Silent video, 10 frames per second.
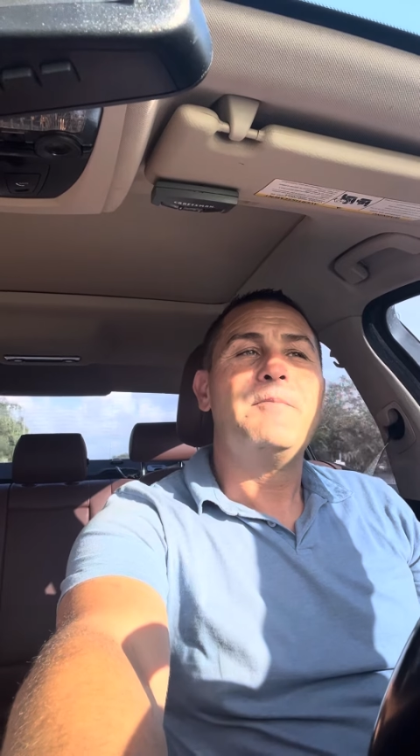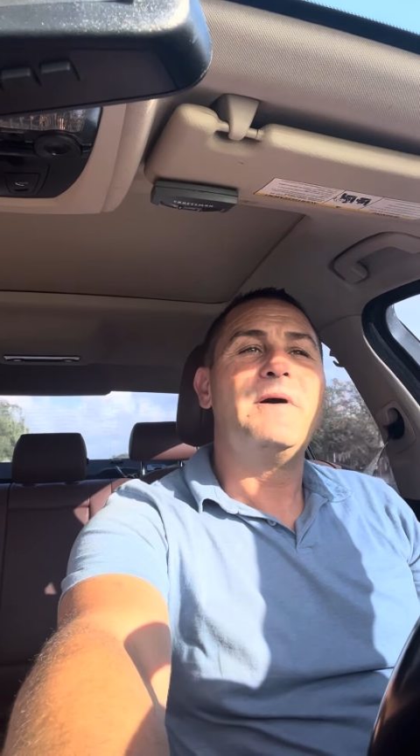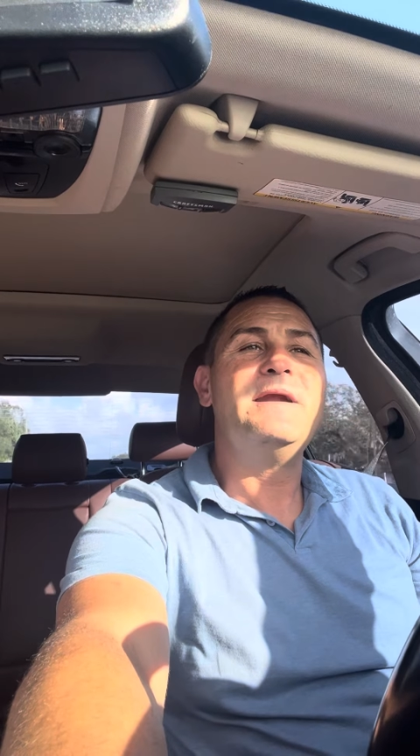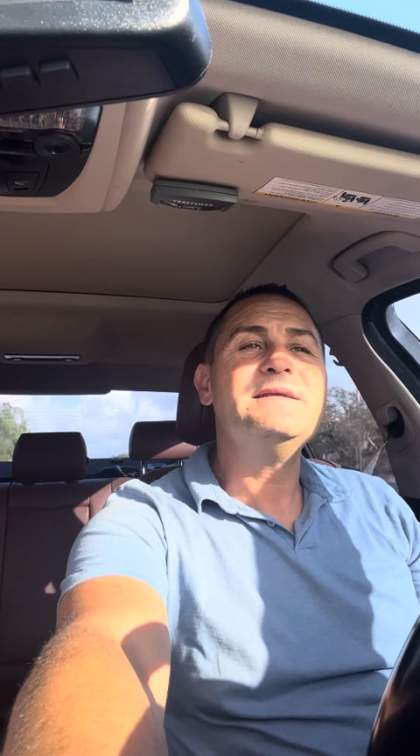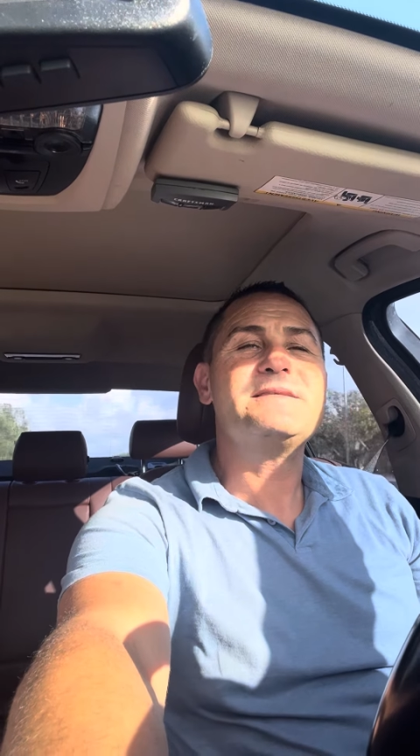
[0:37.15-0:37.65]

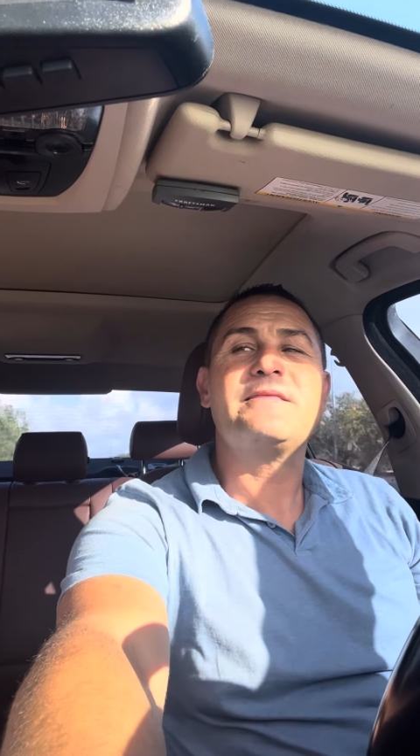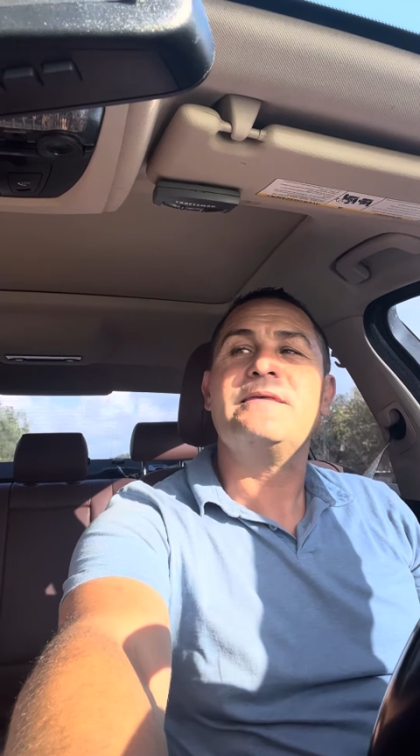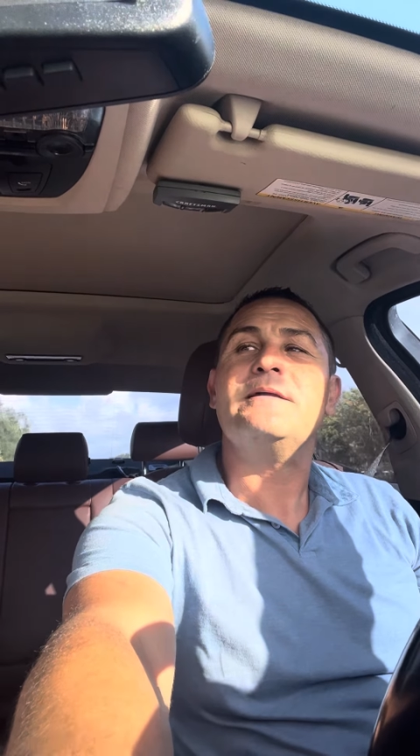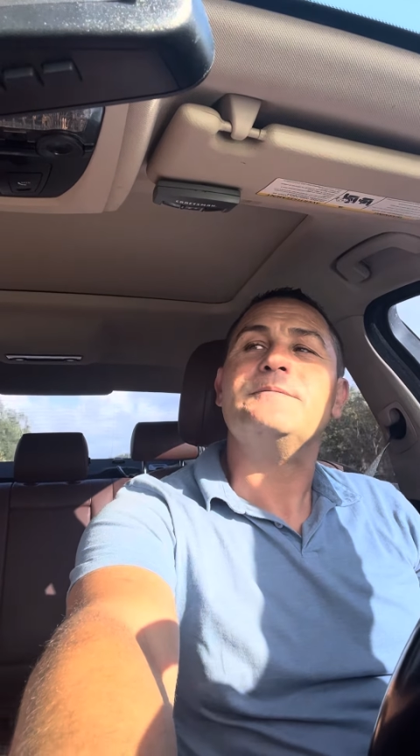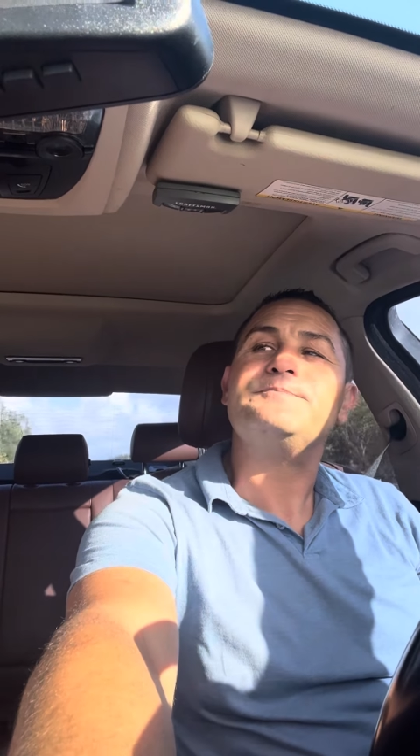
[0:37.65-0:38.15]
But here's the
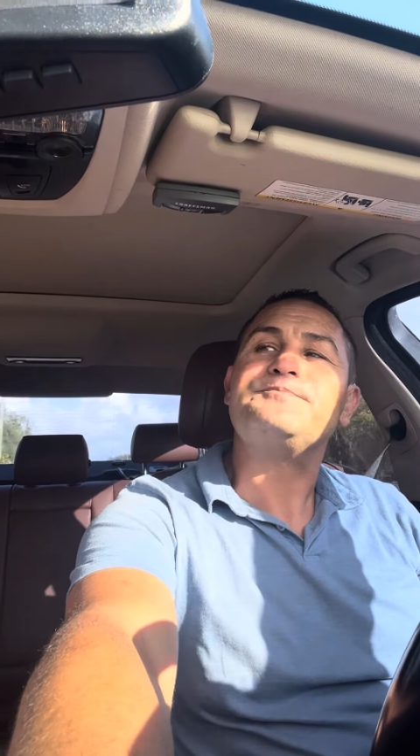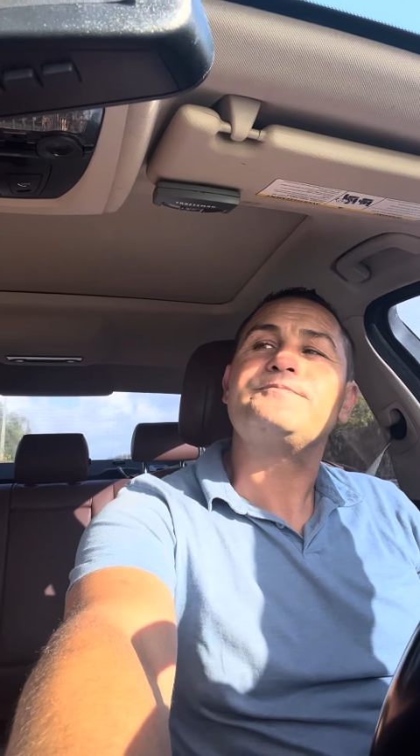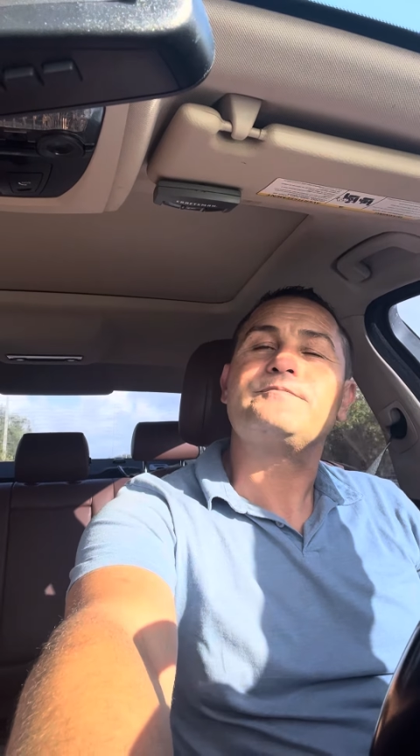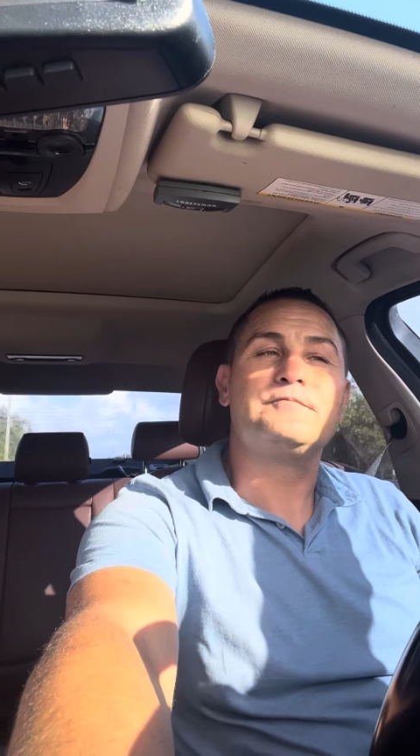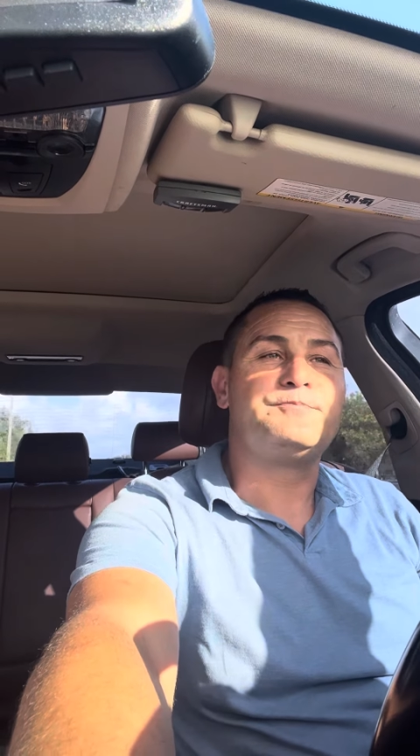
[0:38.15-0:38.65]

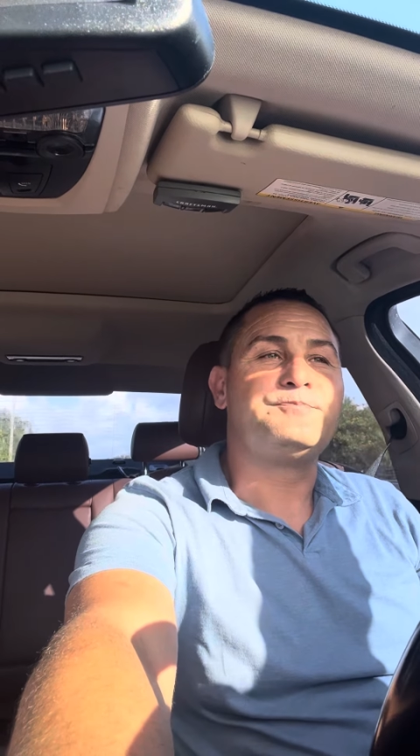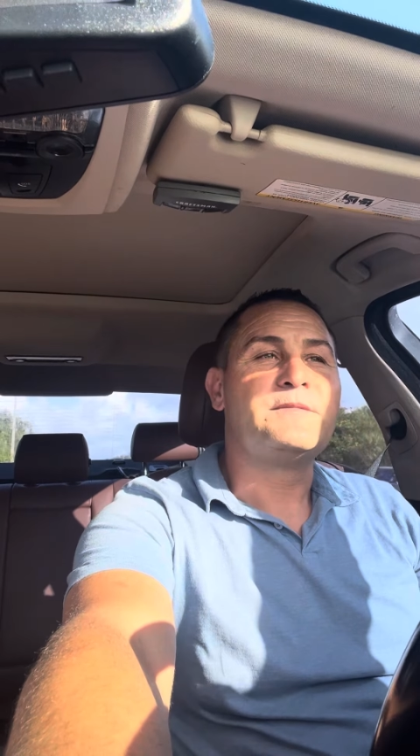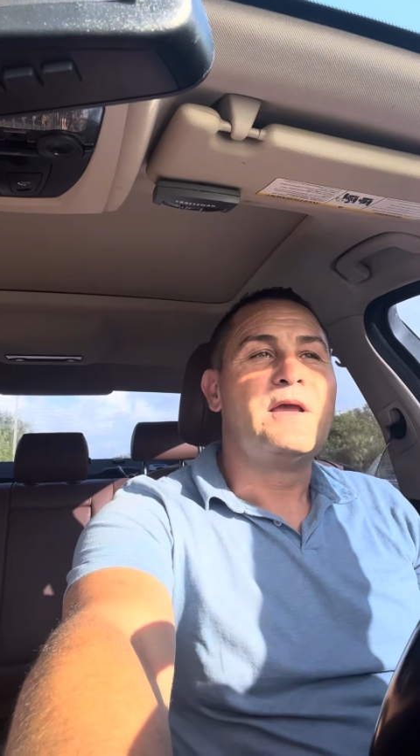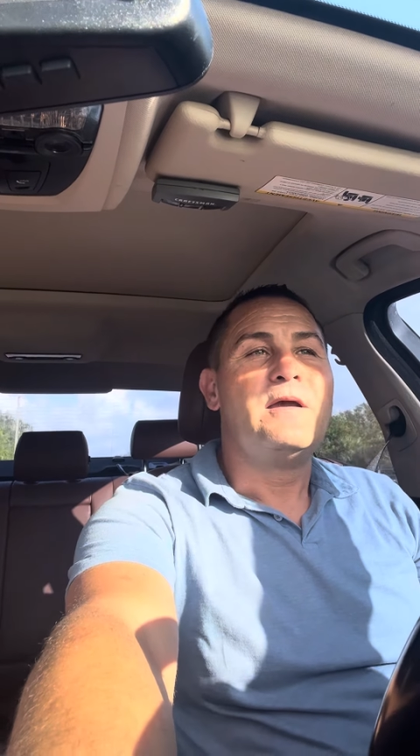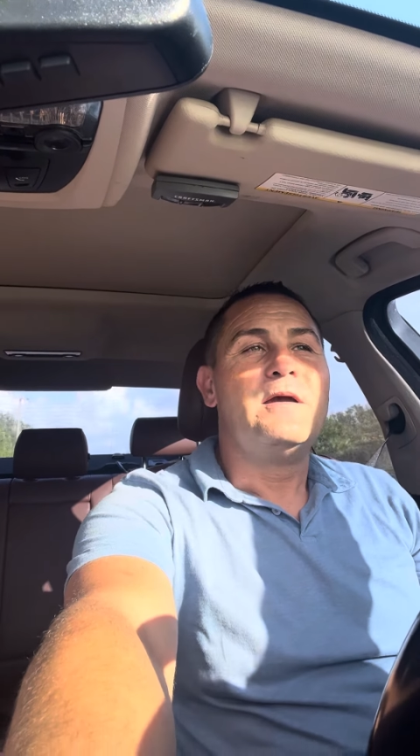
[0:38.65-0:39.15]

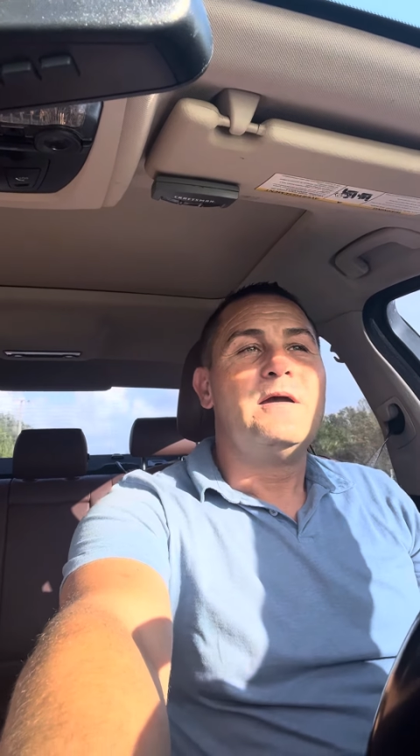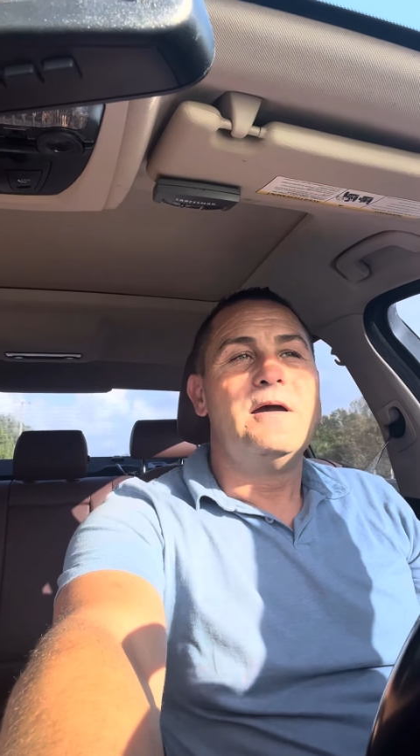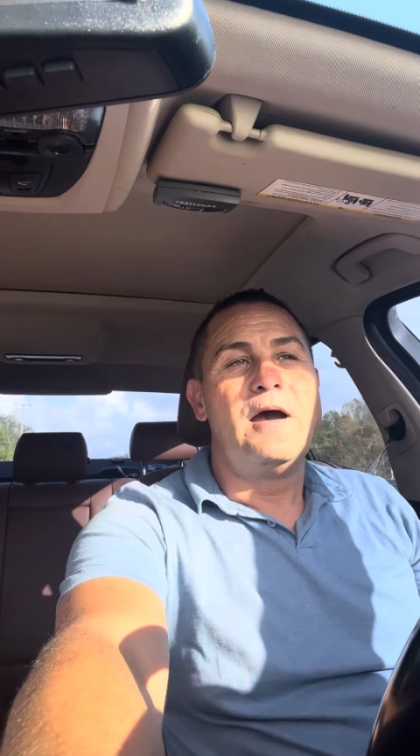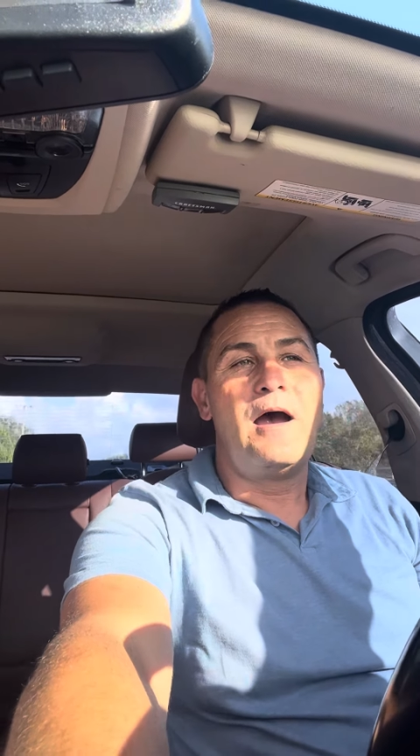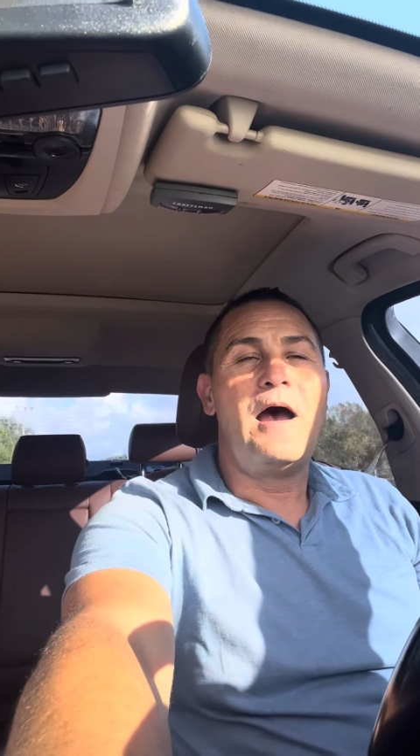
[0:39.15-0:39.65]
thing.